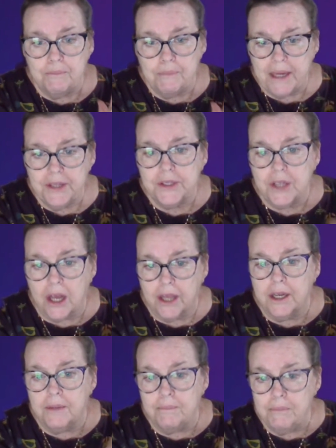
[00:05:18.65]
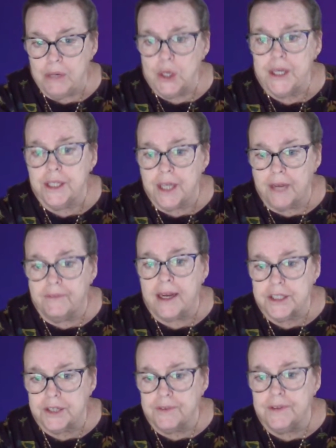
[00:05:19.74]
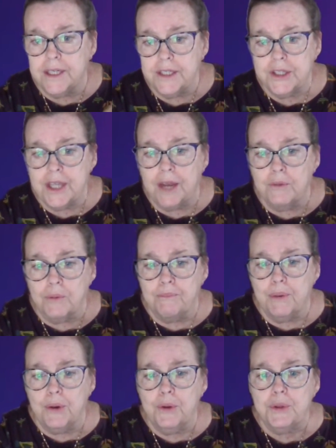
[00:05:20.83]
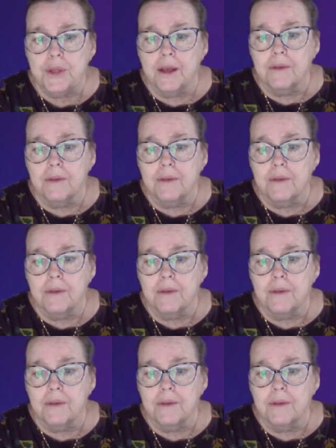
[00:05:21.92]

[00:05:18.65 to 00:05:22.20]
based on a myriad of activities that were both